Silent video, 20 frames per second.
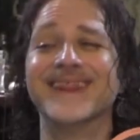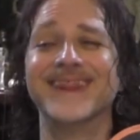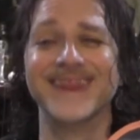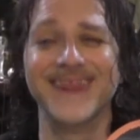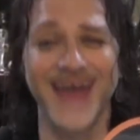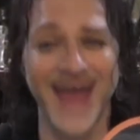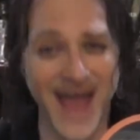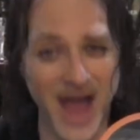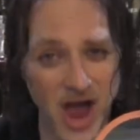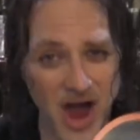
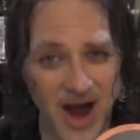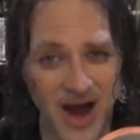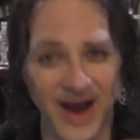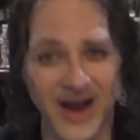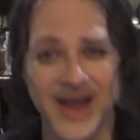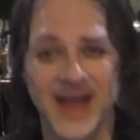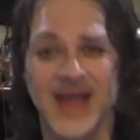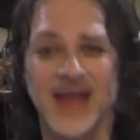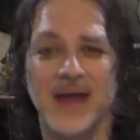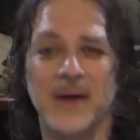they
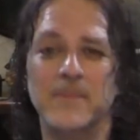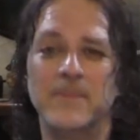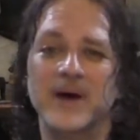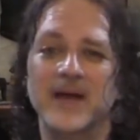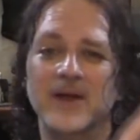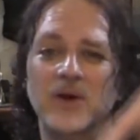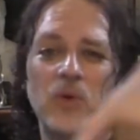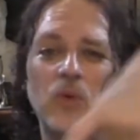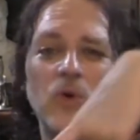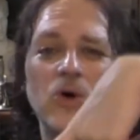are.
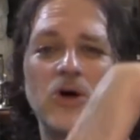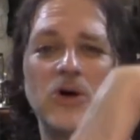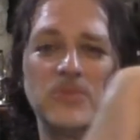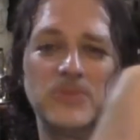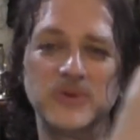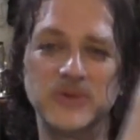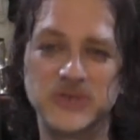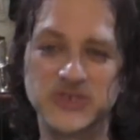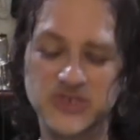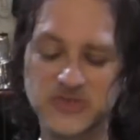But a whirlpool,